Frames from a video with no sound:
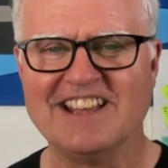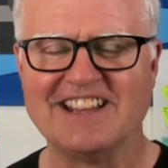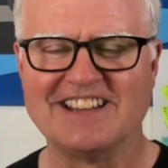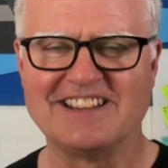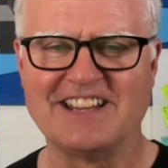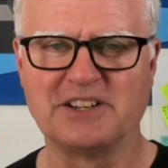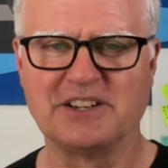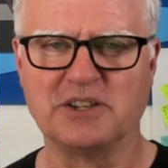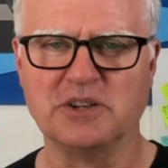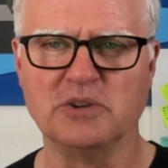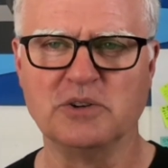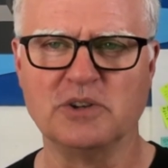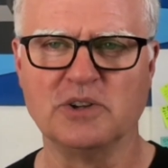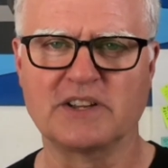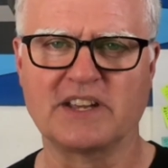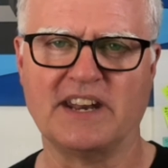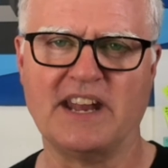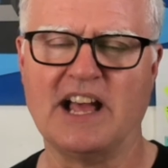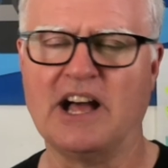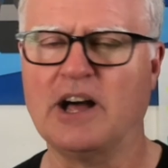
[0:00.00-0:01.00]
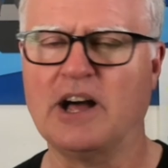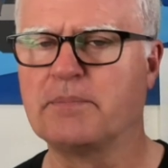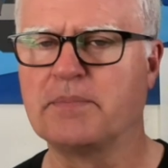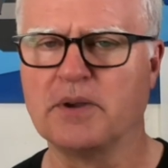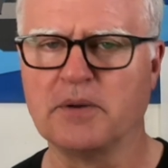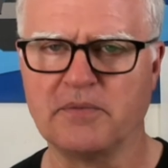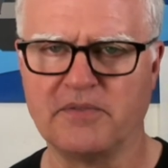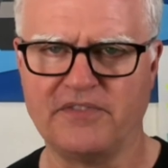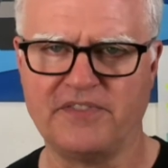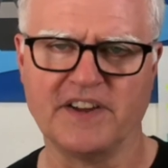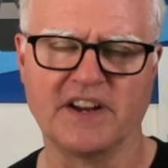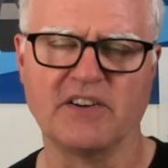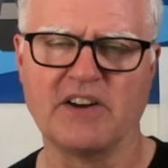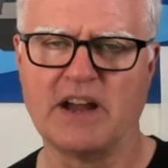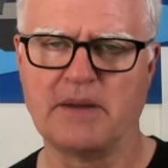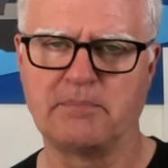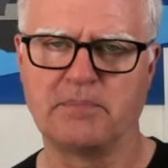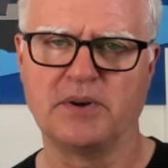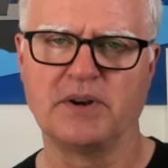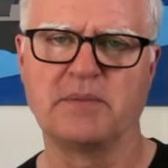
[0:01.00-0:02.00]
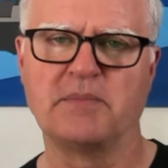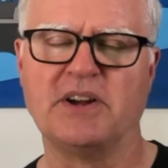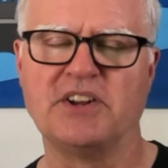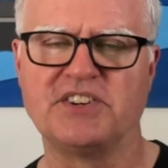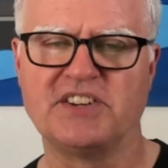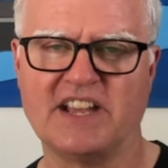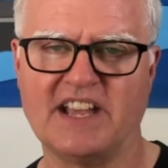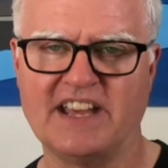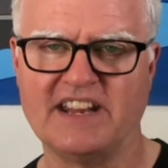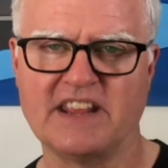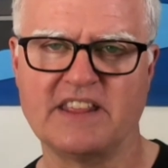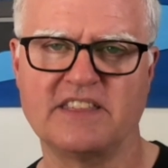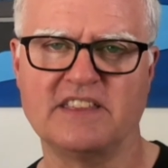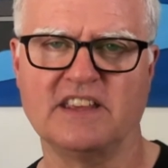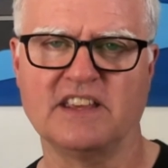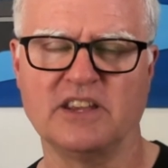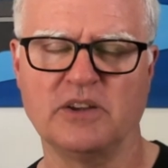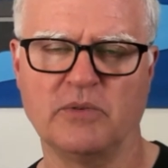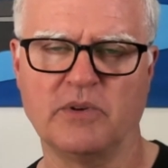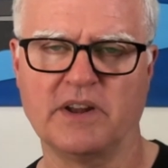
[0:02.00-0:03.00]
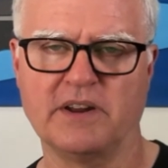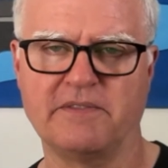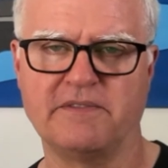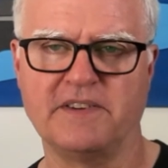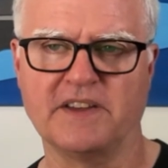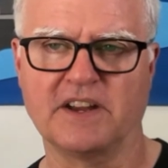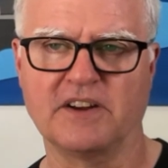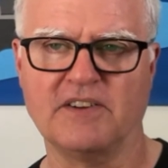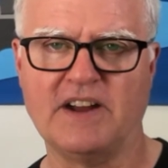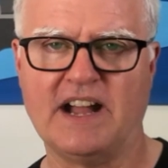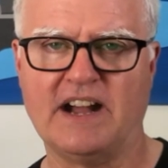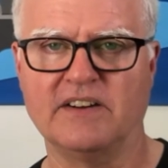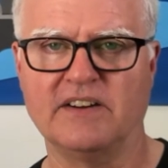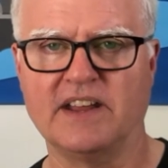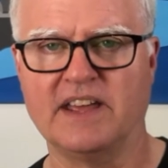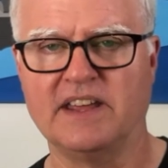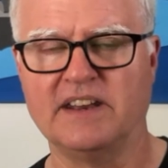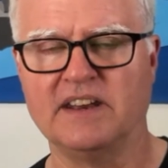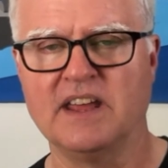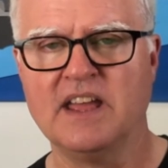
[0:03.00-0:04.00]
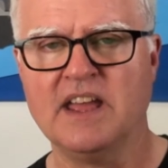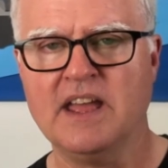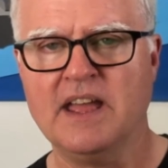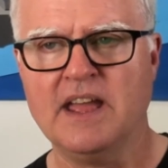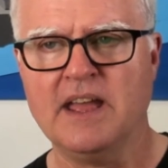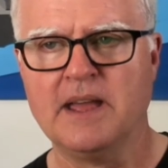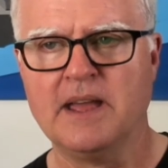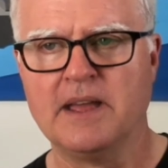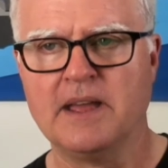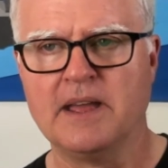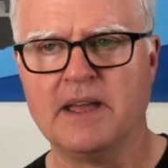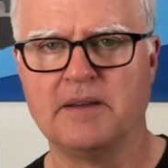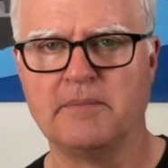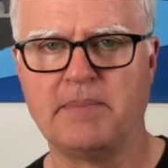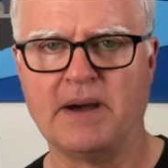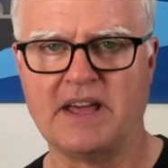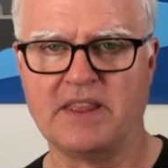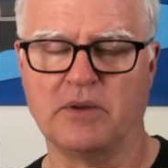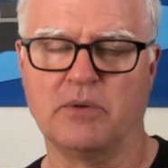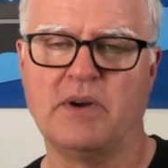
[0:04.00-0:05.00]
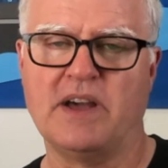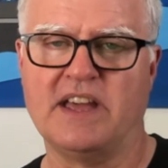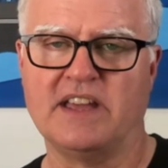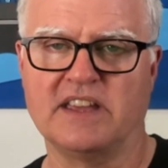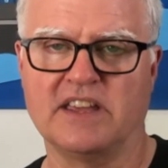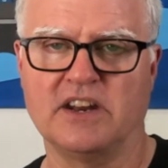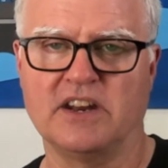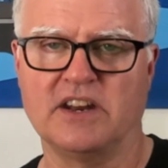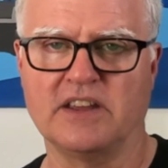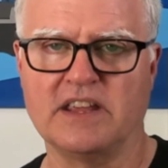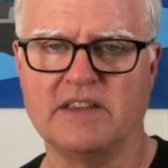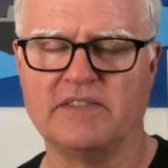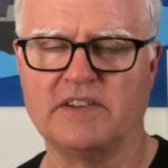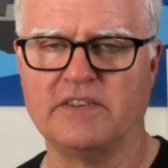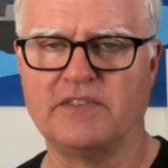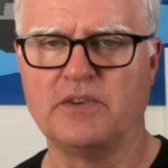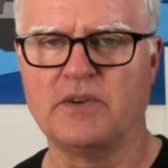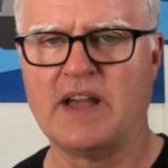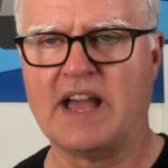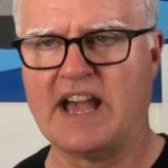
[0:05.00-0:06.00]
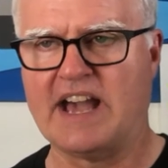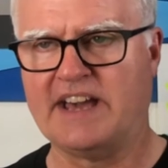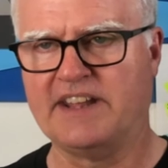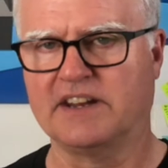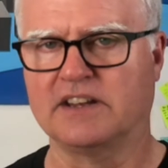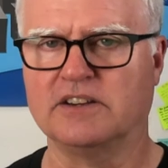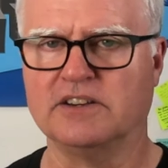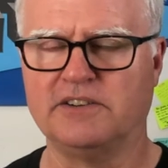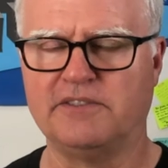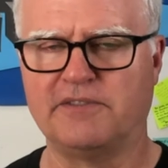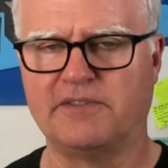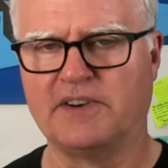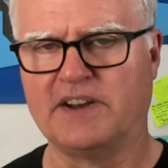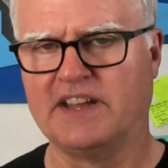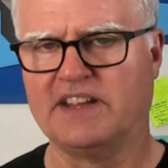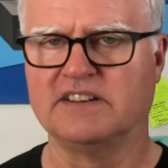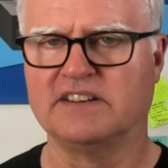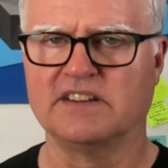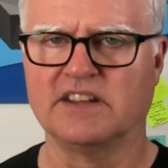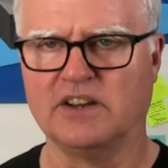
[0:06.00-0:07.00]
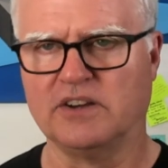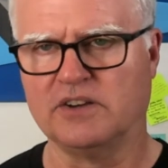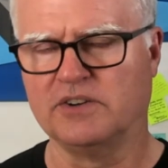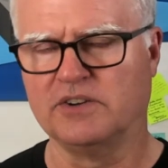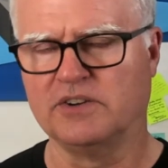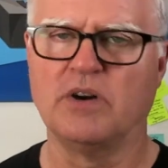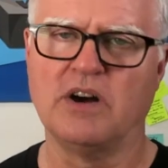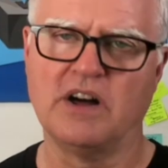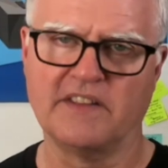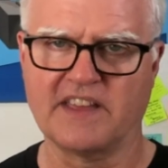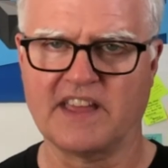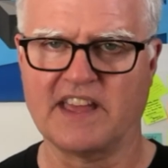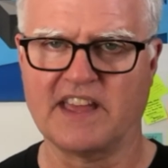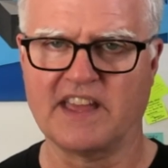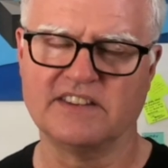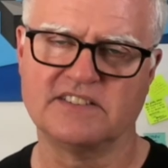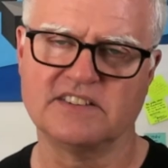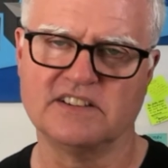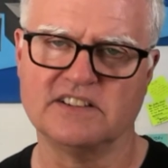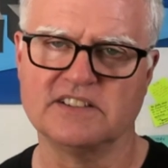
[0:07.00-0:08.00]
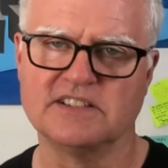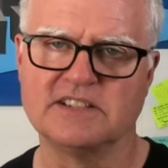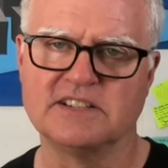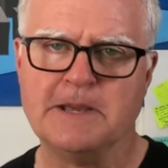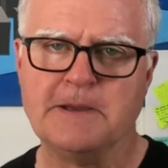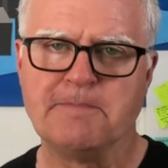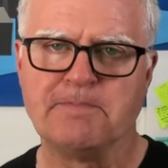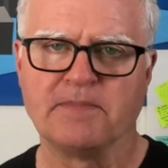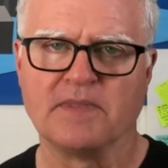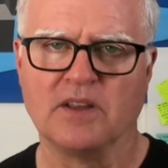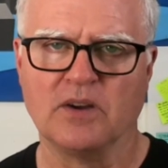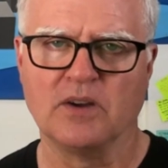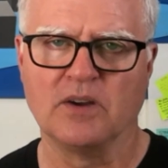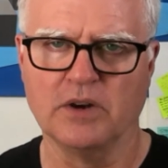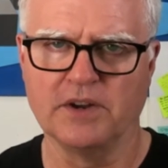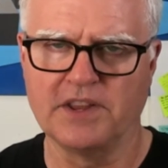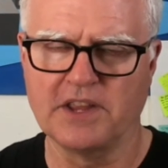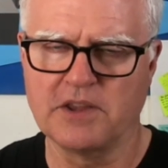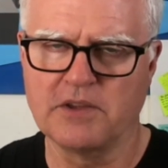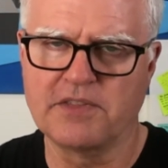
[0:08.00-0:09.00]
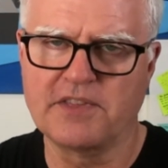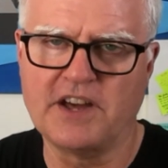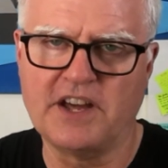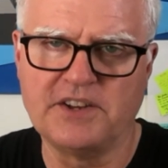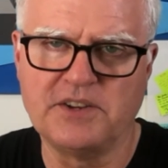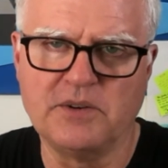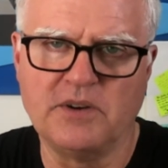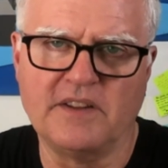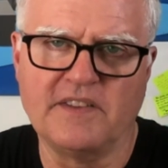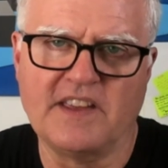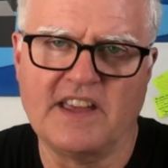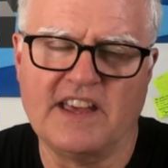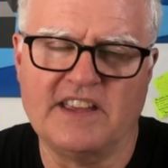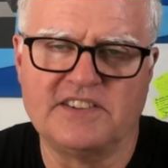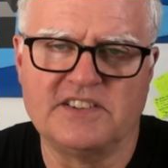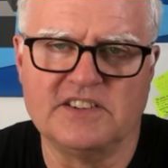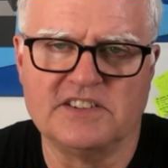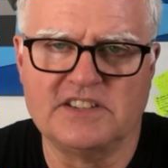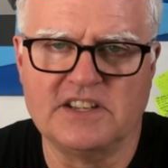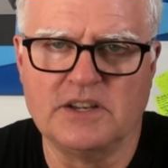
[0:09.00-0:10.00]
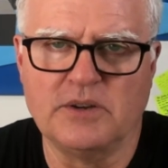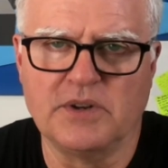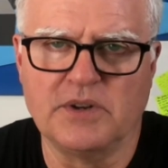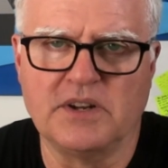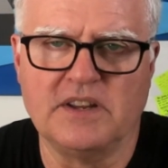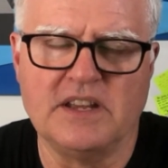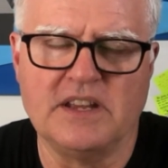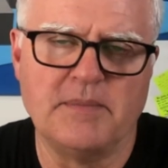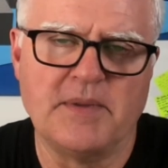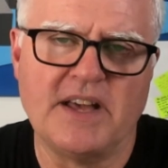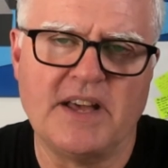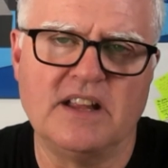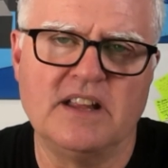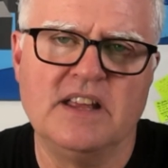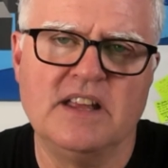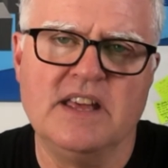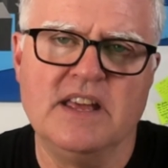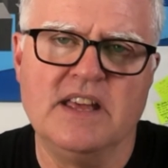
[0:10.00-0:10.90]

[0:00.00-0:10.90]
that Google can help you figure out pretty much anything you want to figure out. And by the way, even if you had a good friend, who knew all the answers, or that you thought knew all the answers that you would email,